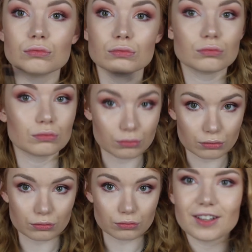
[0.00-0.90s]

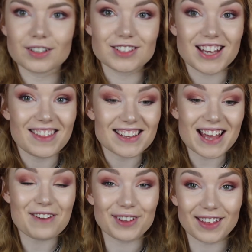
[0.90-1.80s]
So yeah,
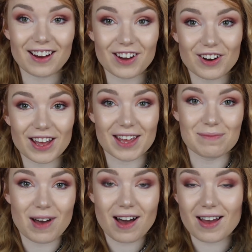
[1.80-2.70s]
that's everything I got
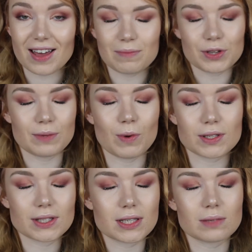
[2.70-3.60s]
in my beauty
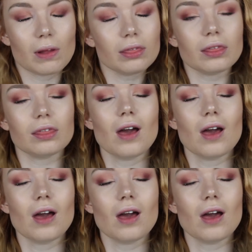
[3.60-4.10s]
boxes this month.